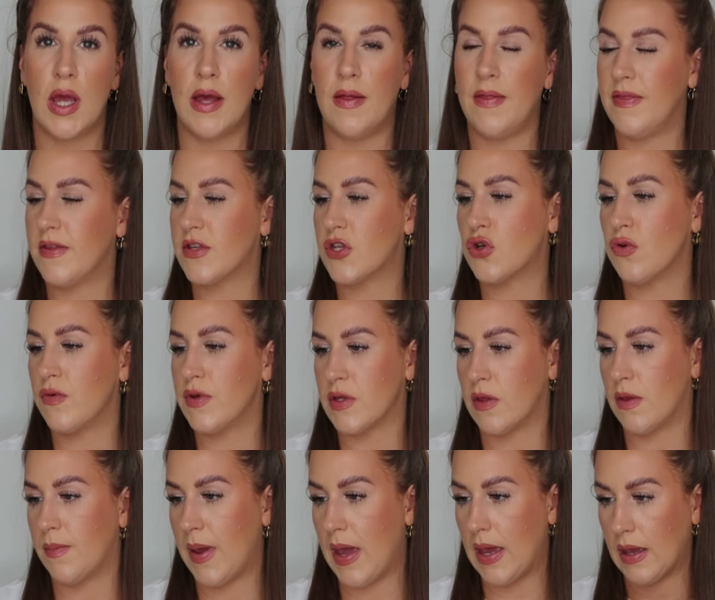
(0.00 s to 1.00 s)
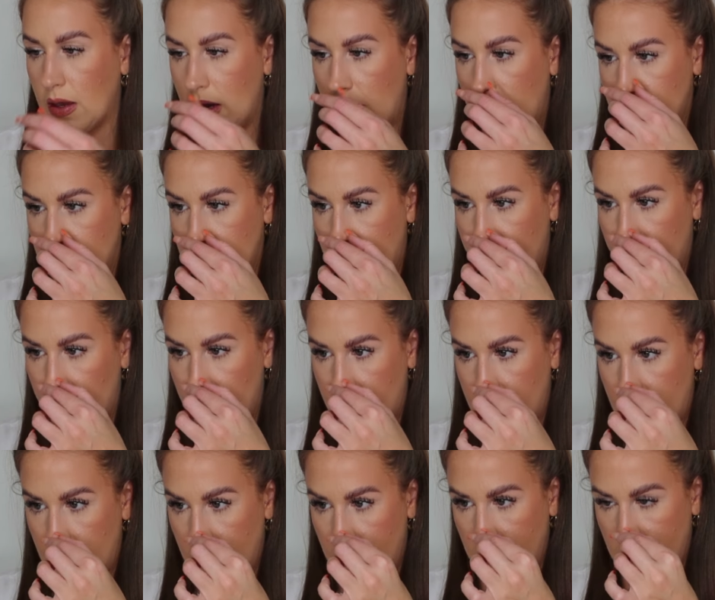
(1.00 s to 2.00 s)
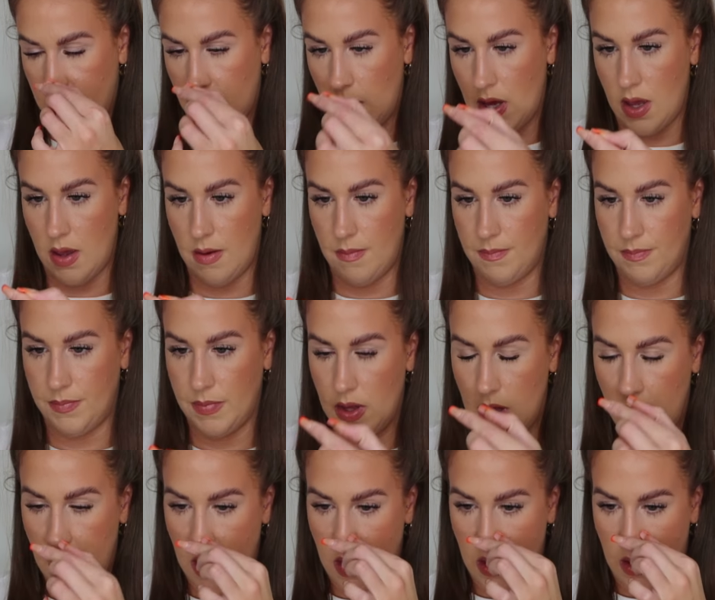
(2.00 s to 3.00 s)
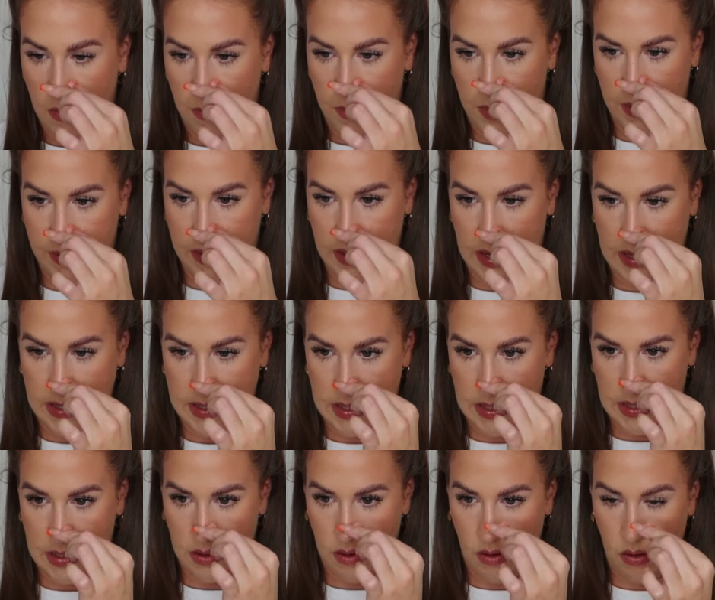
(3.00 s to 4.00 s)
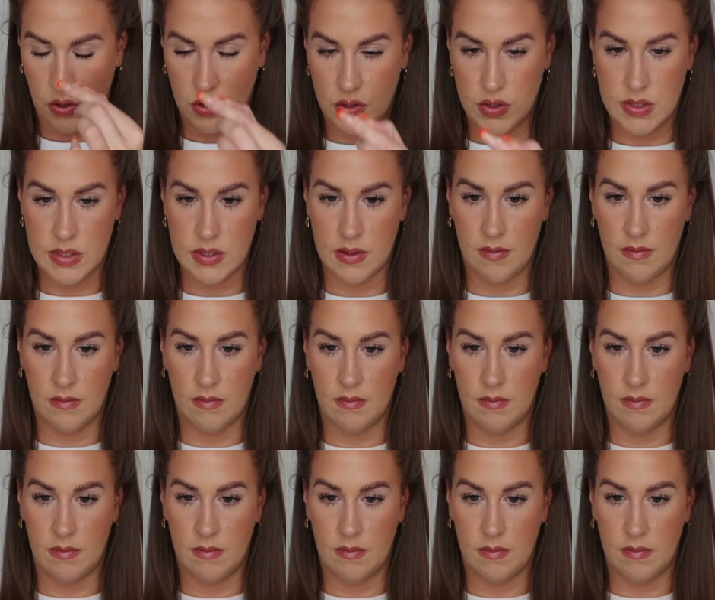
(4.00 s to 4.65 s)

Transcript: and the story's on the back, I actually haven't read it, but the lady who's